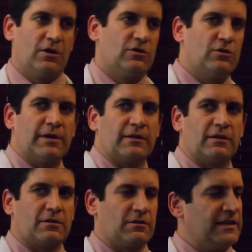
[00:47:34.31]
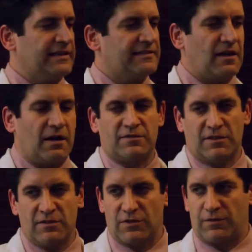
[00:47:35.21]
doing literally
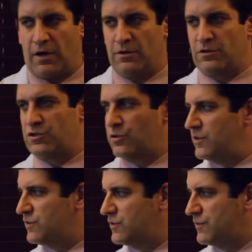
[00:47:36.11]
dozens of other choices